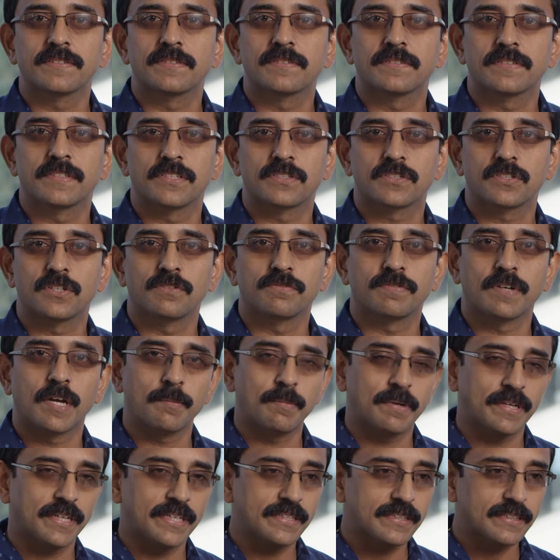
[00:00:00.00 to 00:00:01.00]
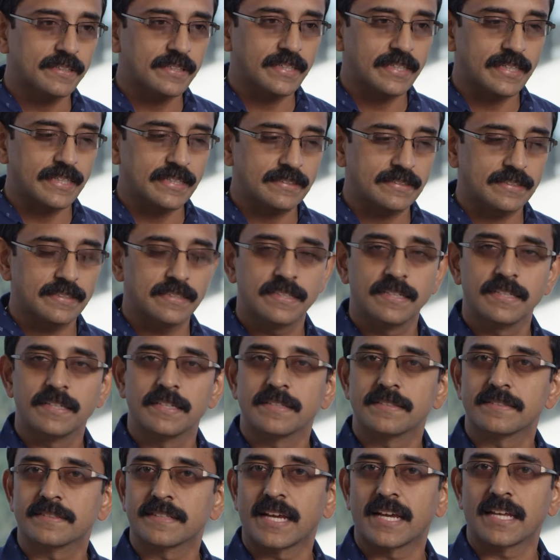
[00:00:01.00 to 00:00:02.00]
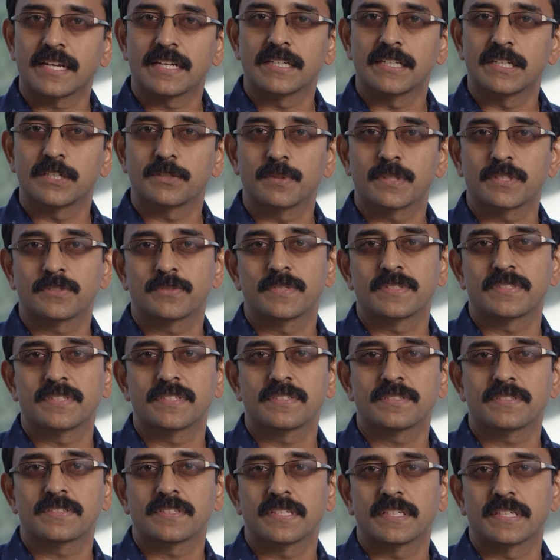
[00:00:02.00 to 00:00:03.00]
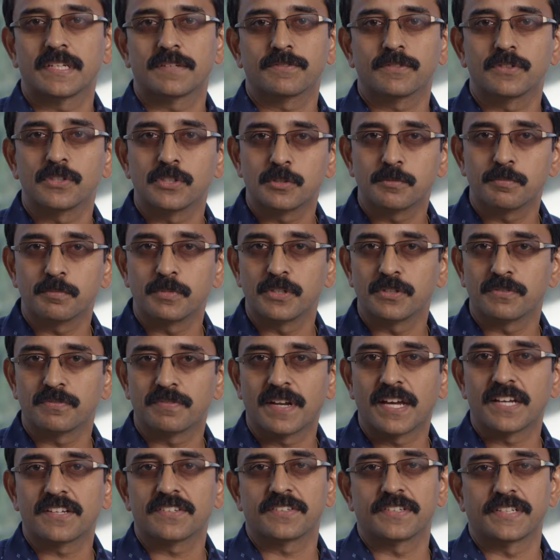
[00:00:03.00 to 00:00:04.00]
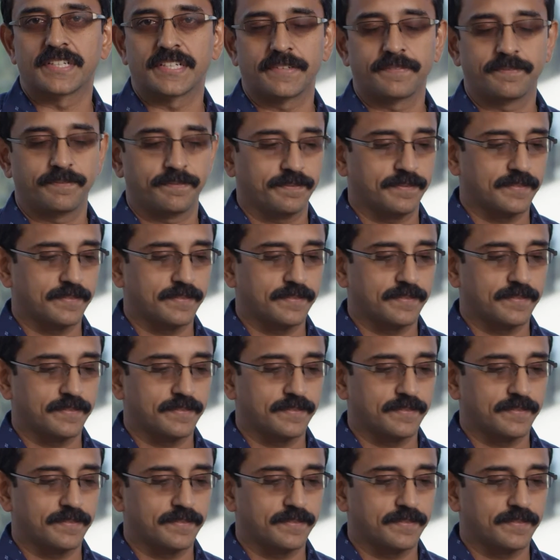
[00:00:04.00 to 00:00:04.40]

Cisco Fabric interconnects, SAN and network switches, and of course, pure flash array.